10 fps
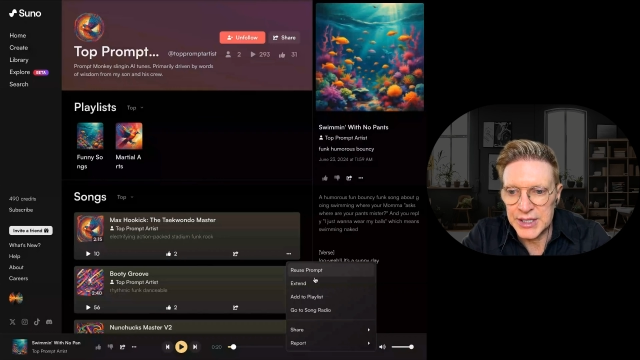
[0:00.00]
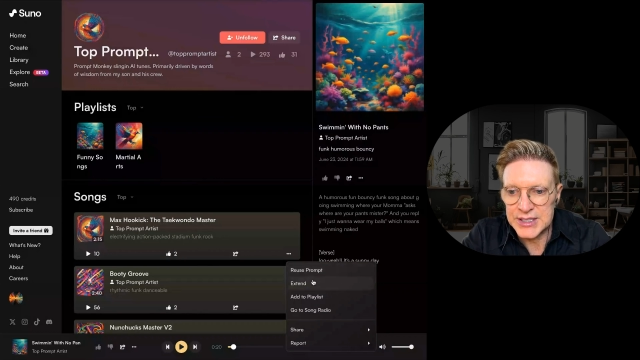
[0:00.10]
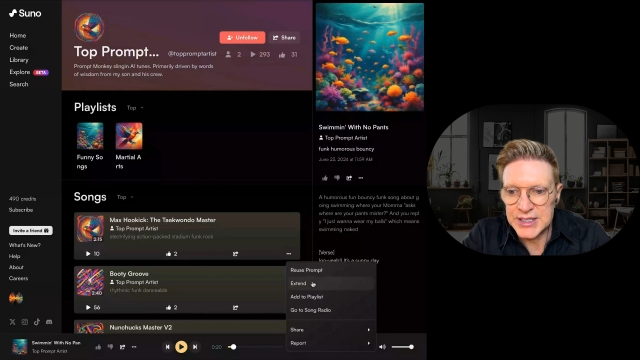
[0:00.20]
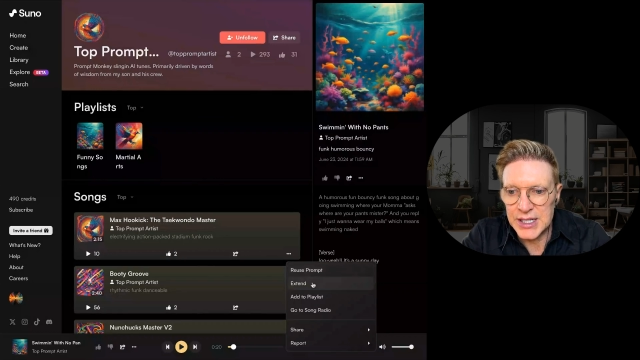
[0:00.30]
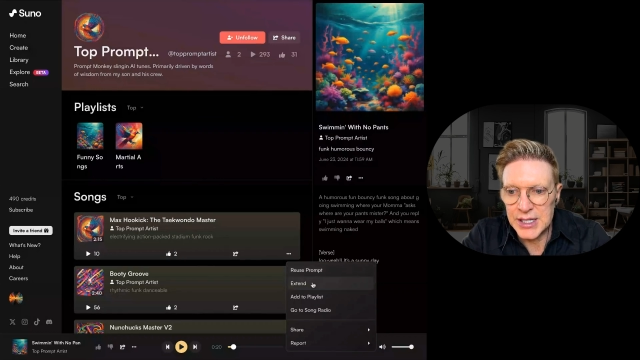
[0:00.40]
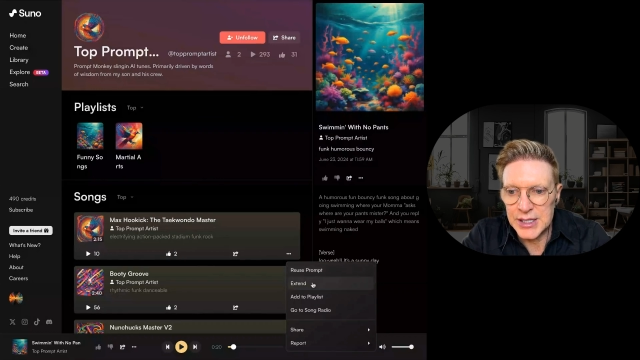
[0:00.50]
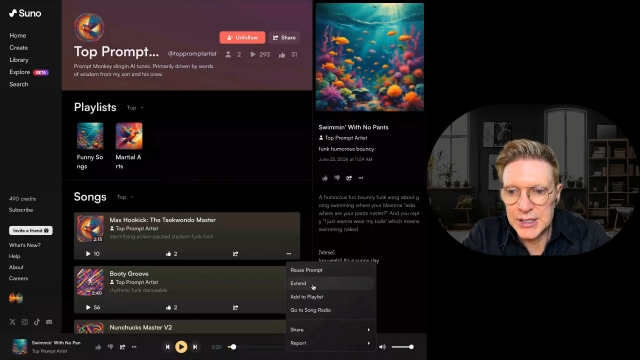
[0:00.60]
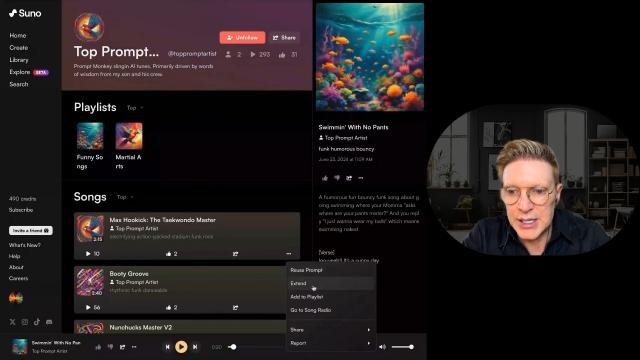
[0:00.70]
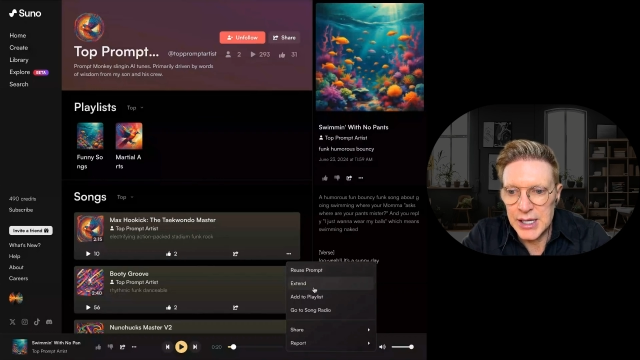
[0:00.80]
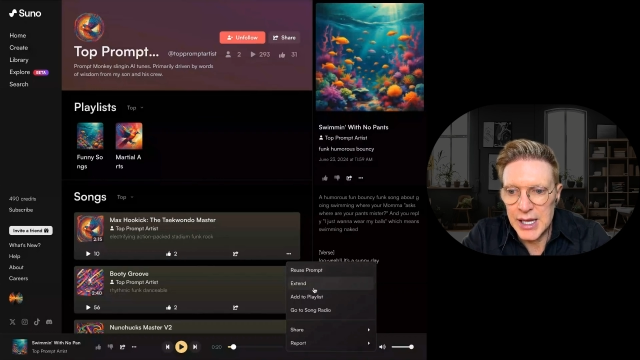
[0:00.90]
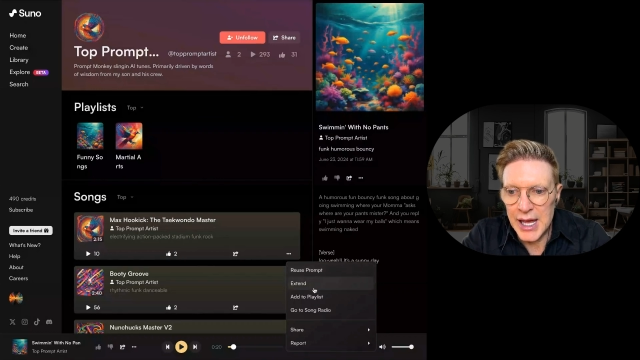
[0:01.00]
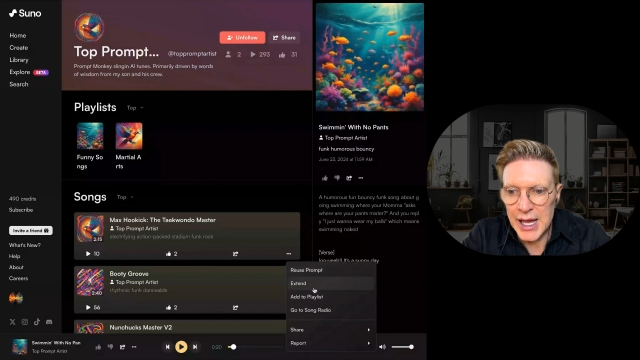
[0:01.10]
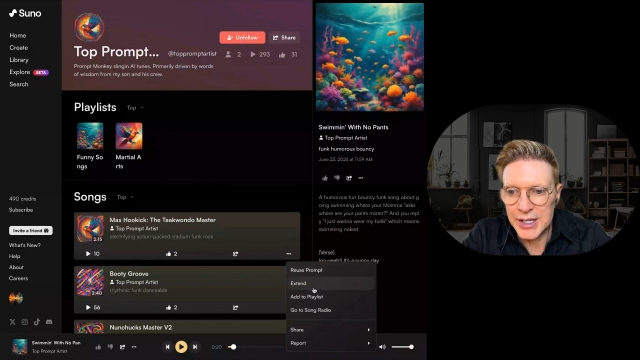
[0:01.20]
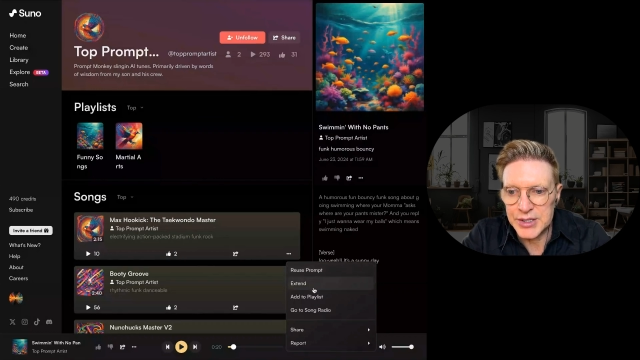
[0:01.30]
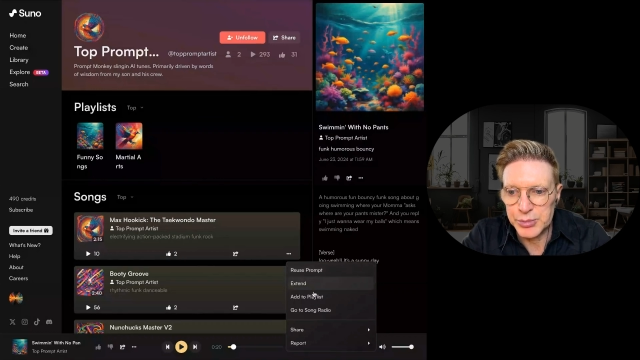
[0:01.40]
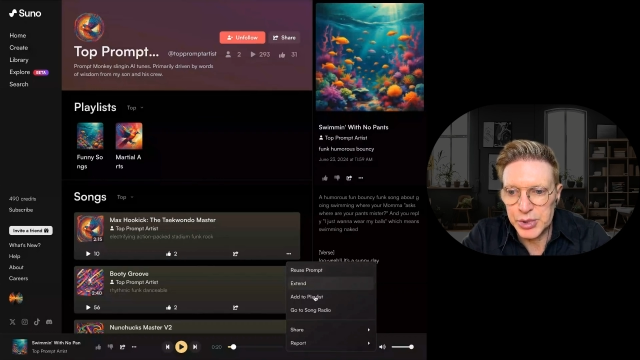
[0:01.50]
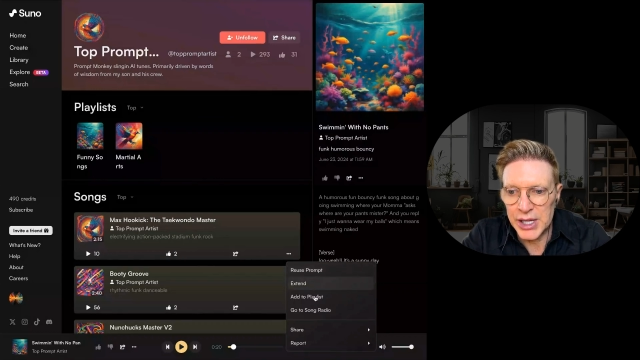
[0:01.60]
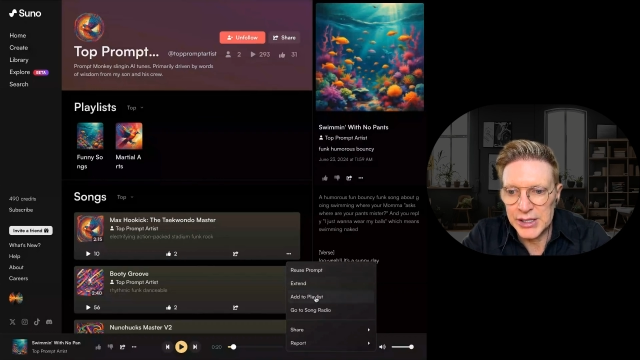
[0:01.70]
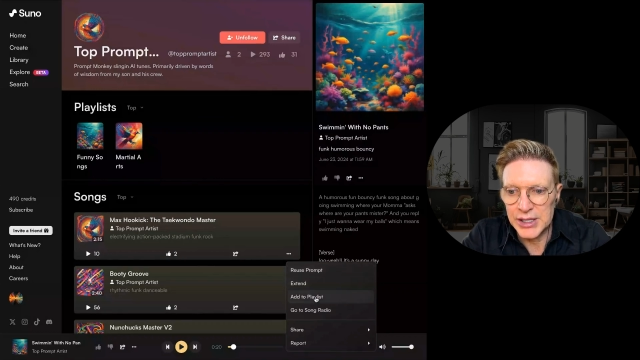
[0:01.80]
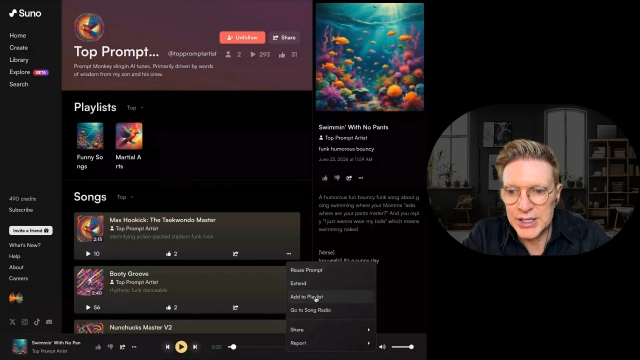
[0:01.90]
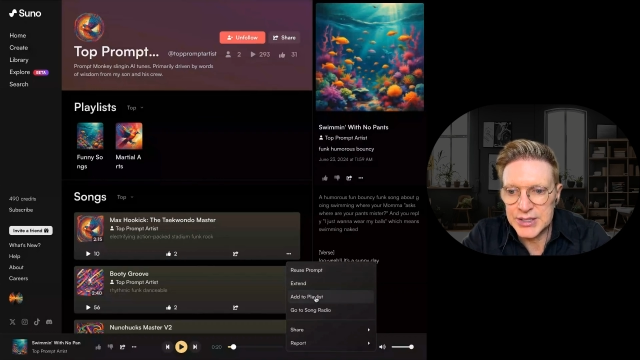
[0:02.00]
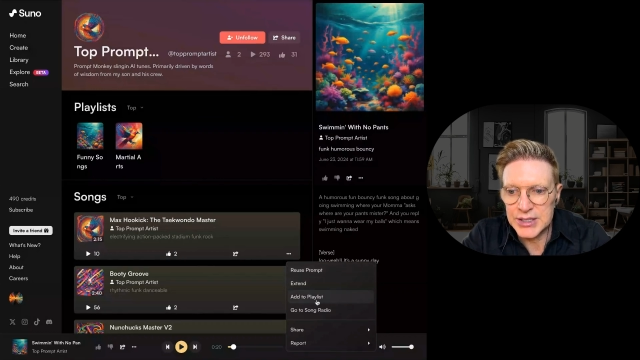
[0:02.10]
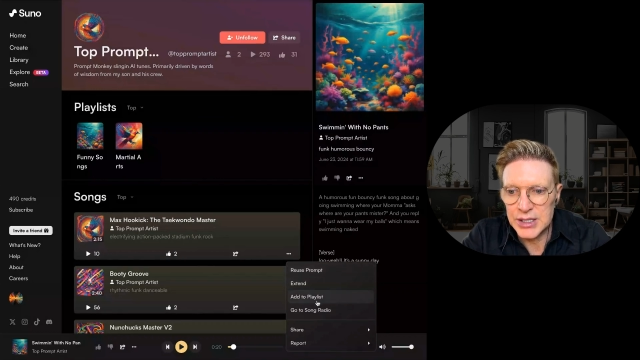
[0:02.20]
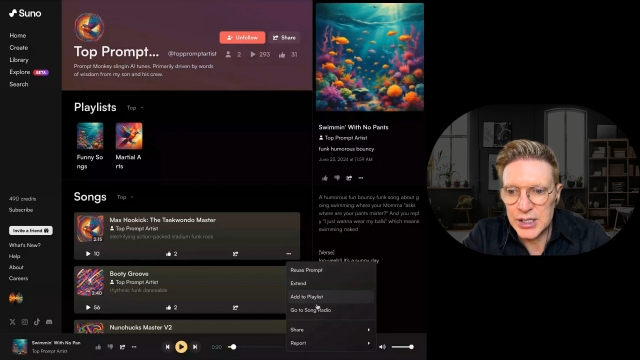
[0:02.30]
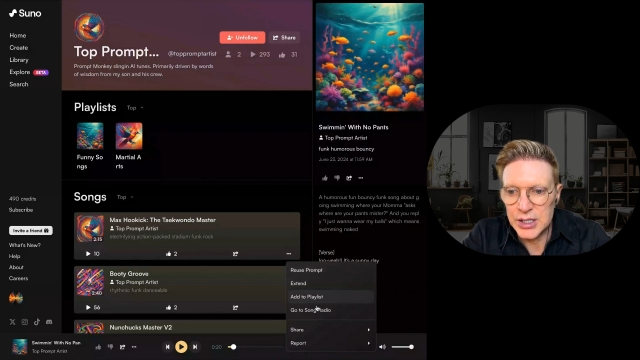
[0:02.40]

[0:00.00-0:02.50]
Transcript: extend, add to playlist,